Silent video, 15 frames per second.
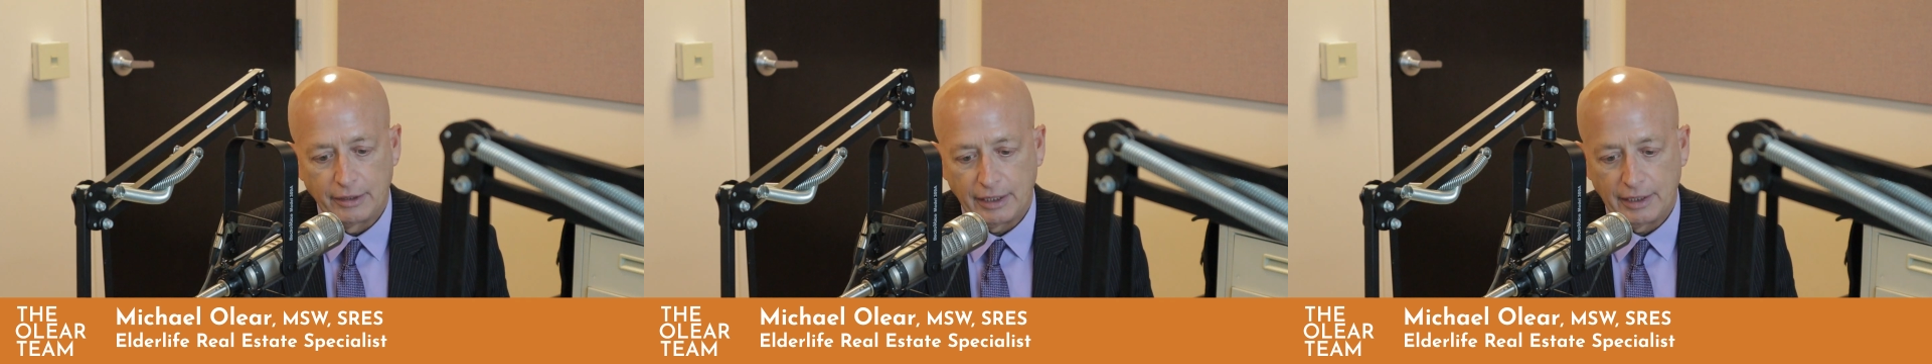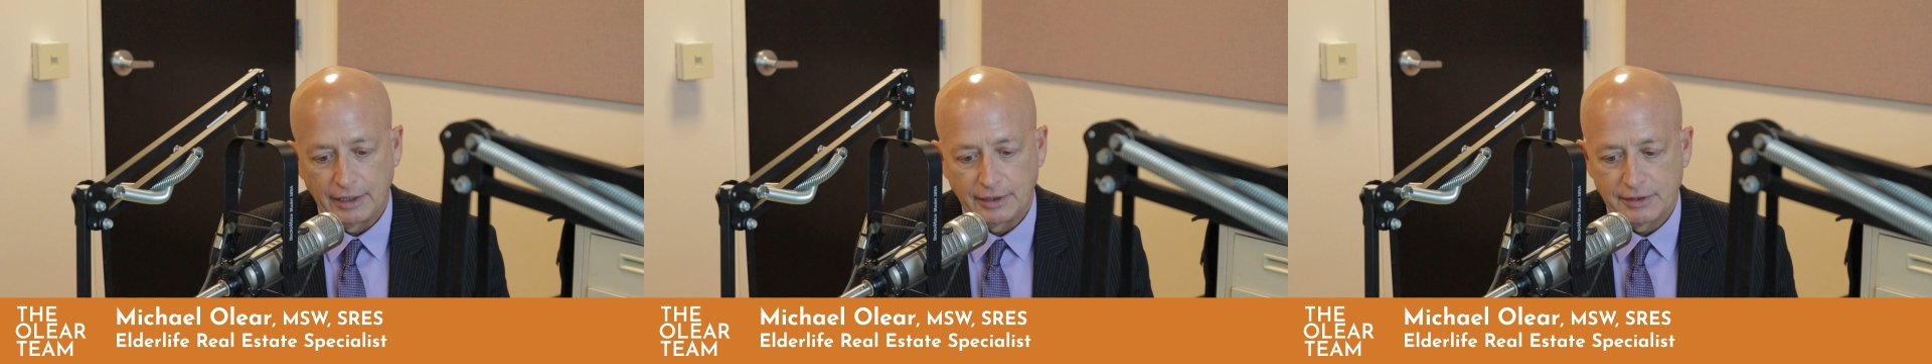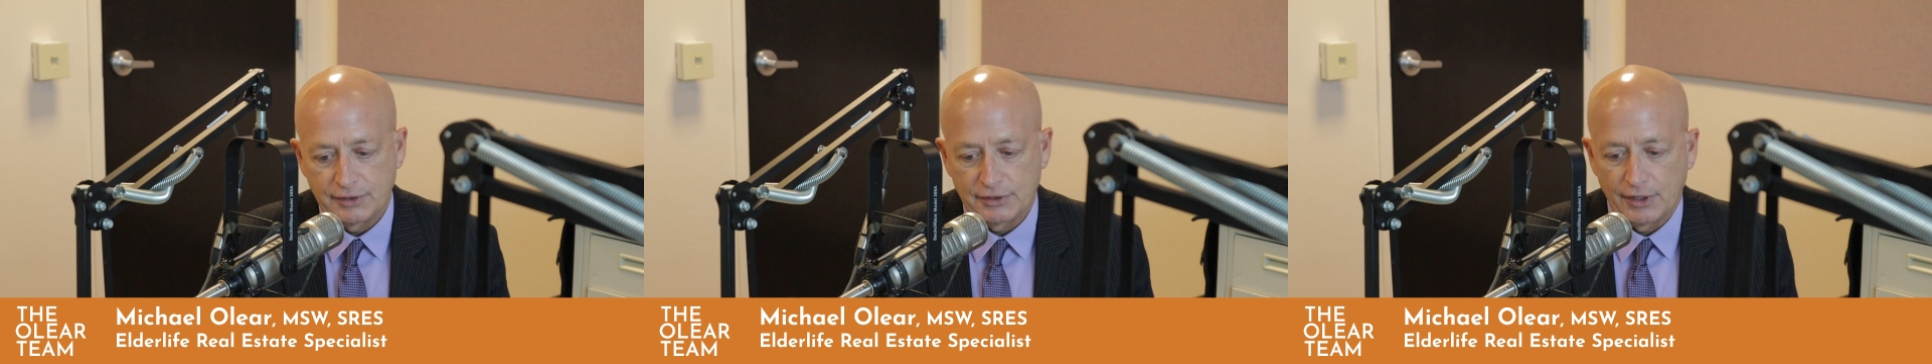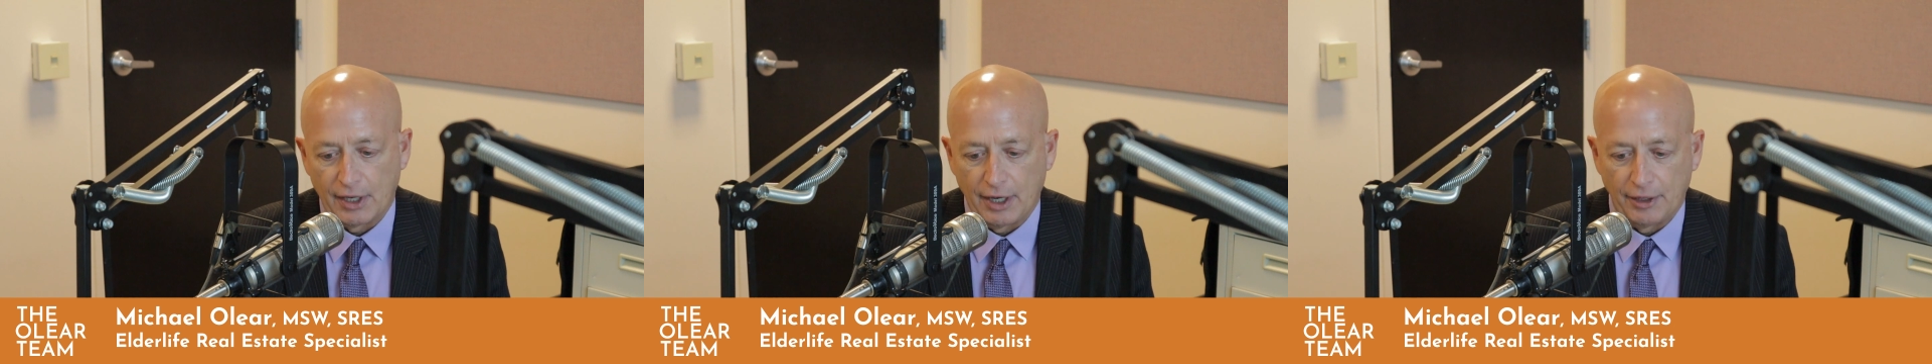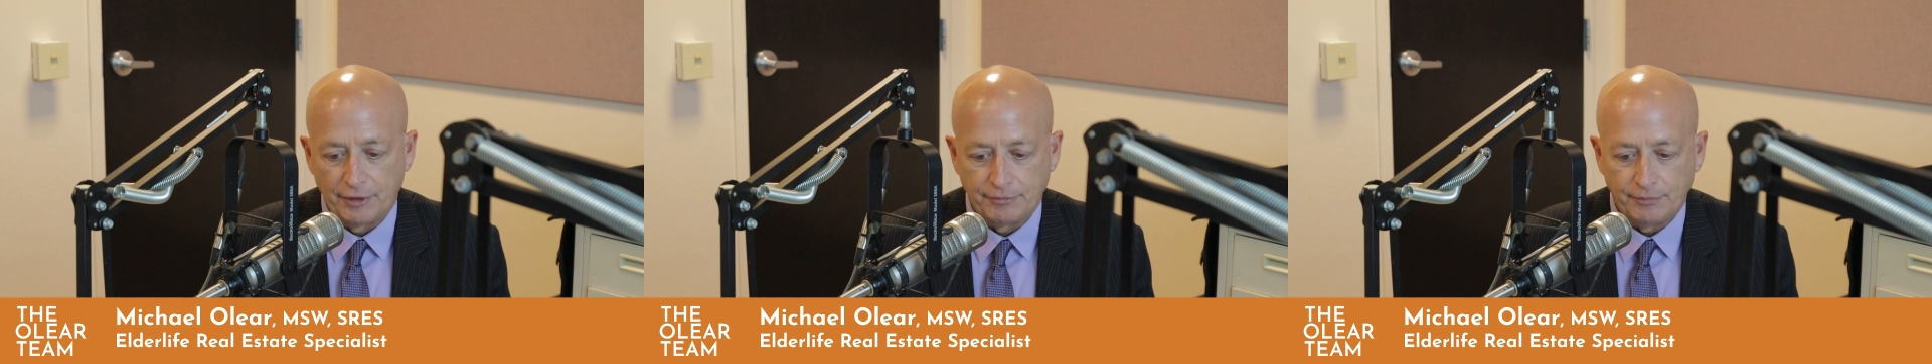It's,
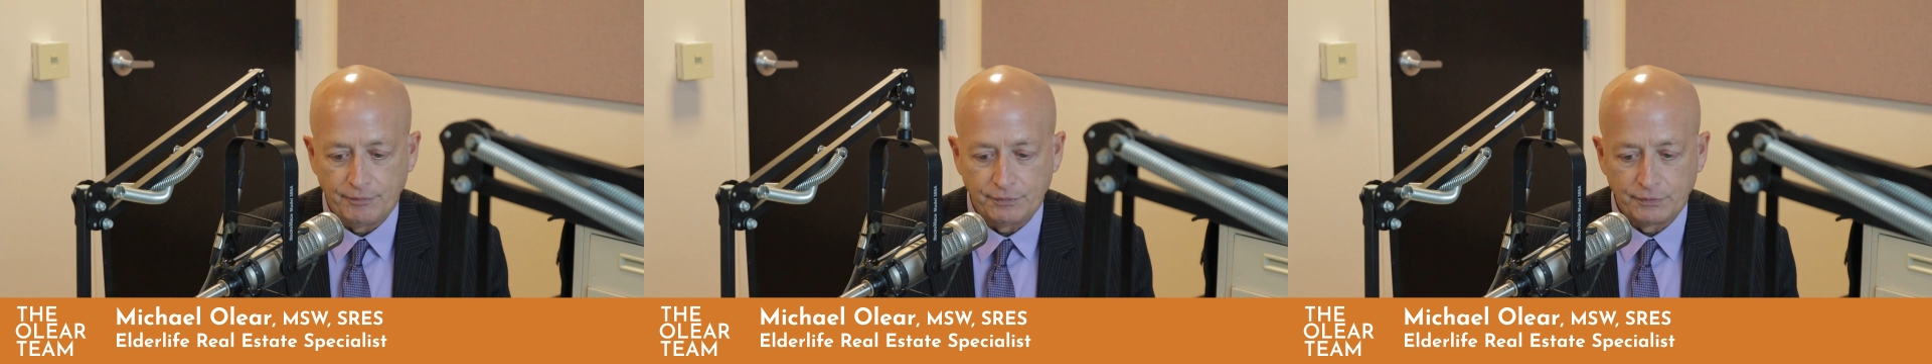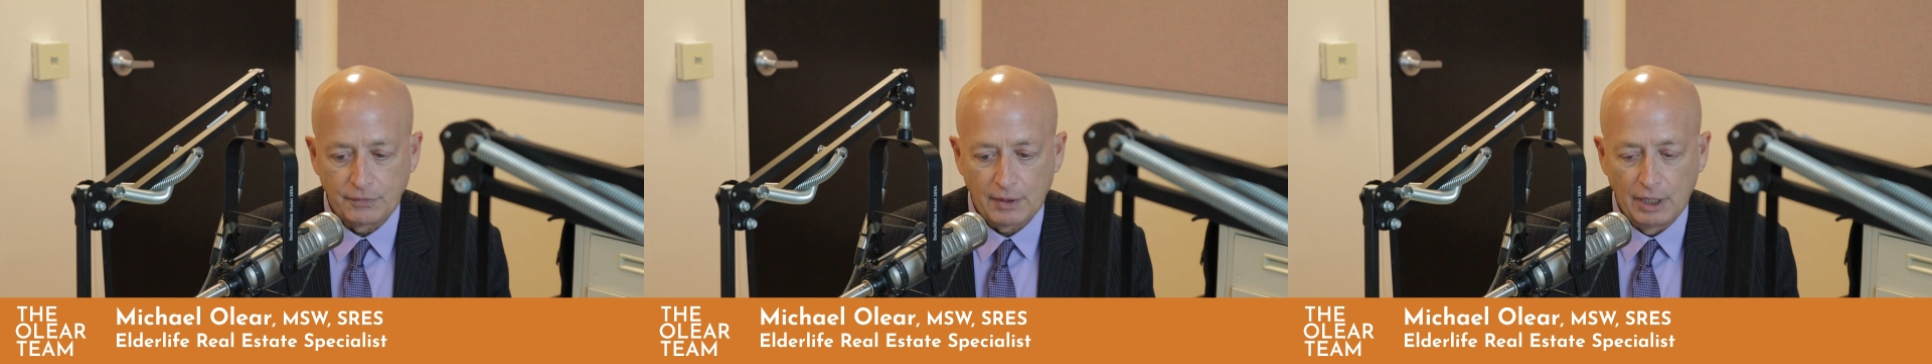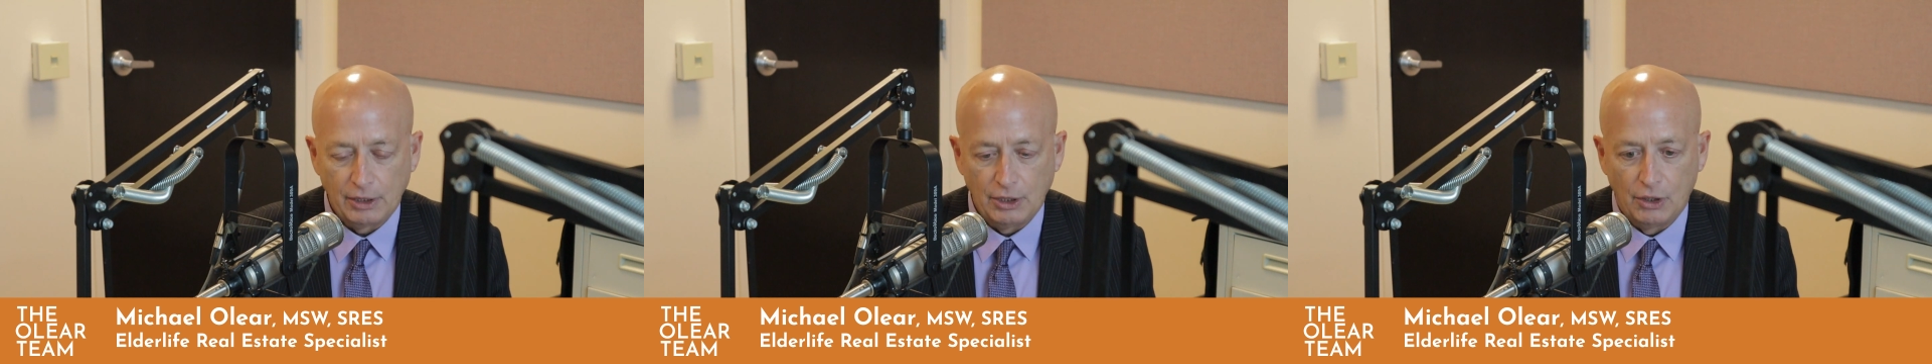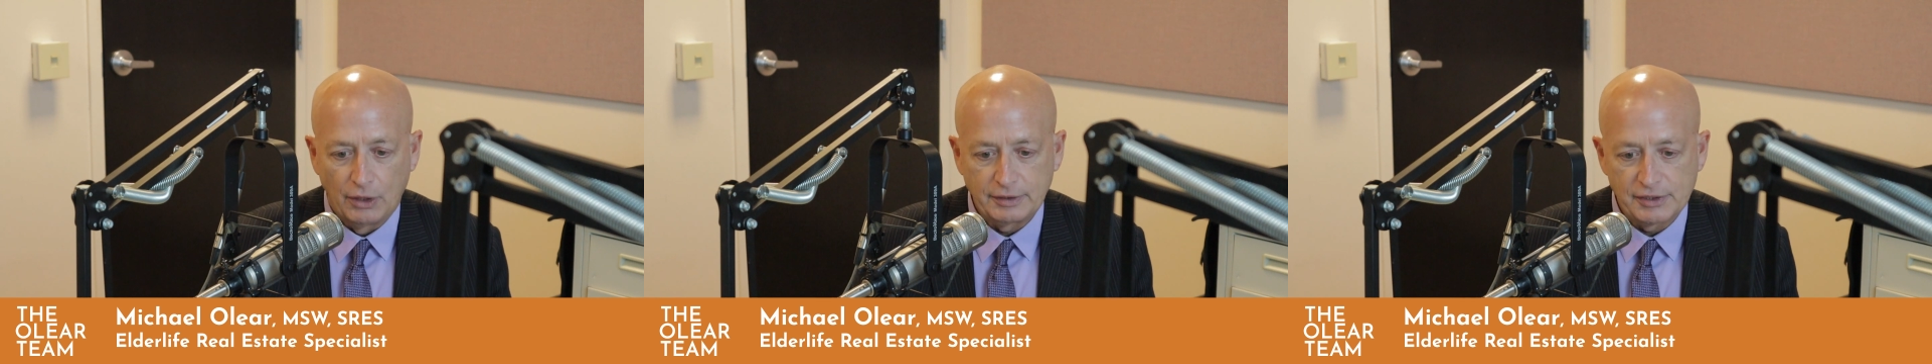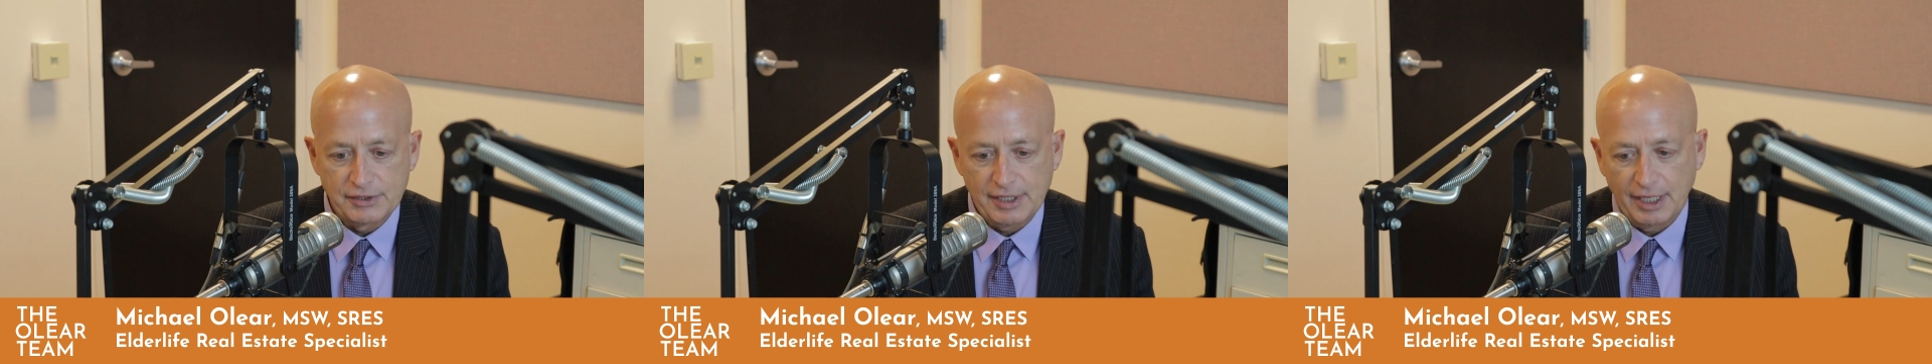
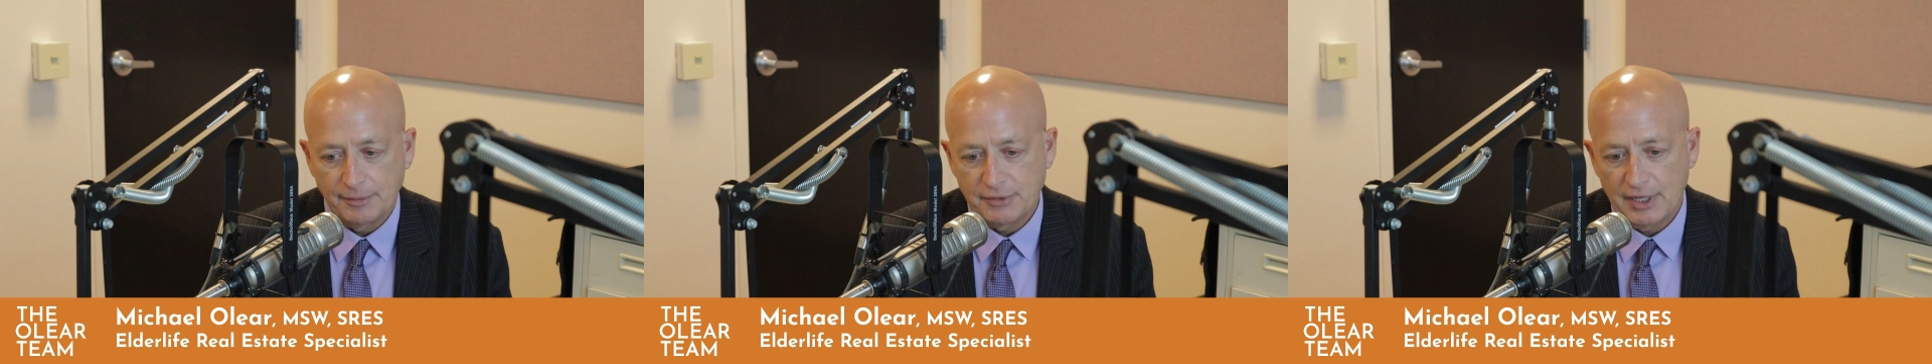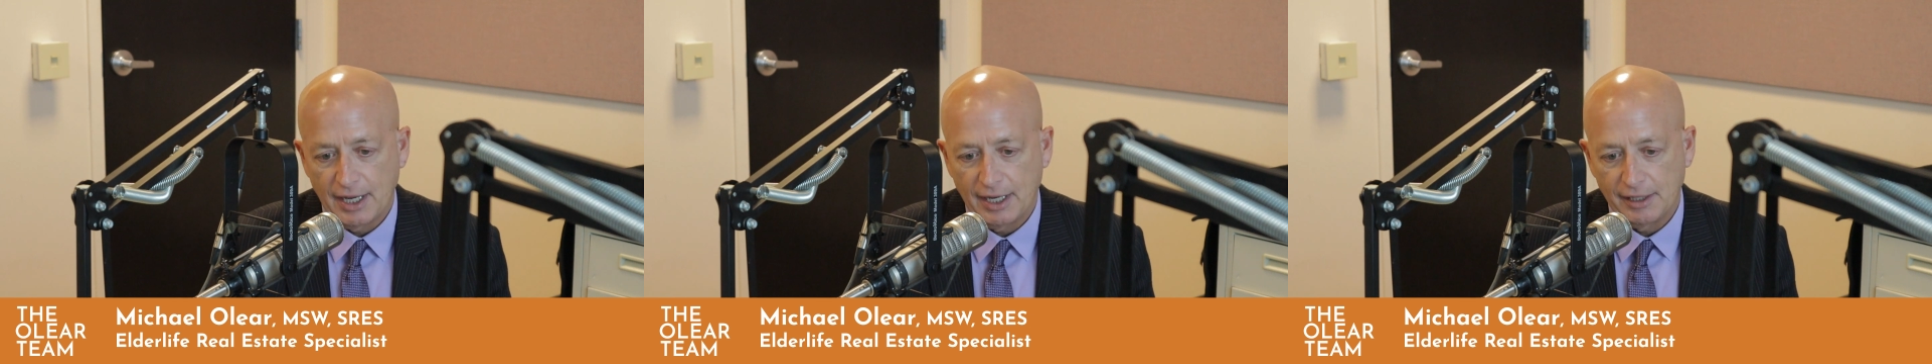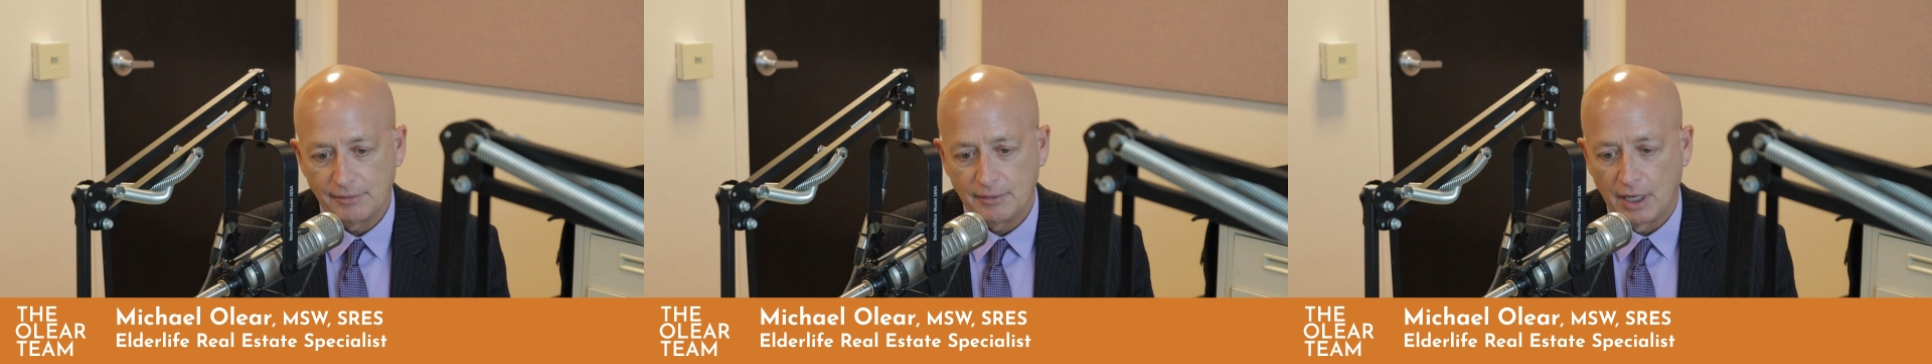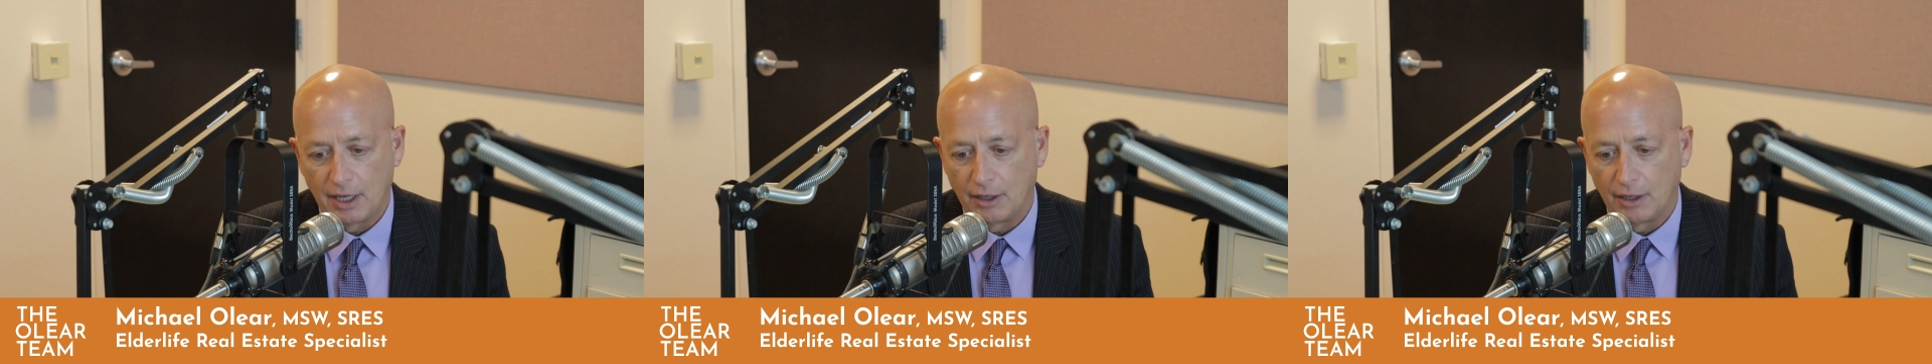at the same time,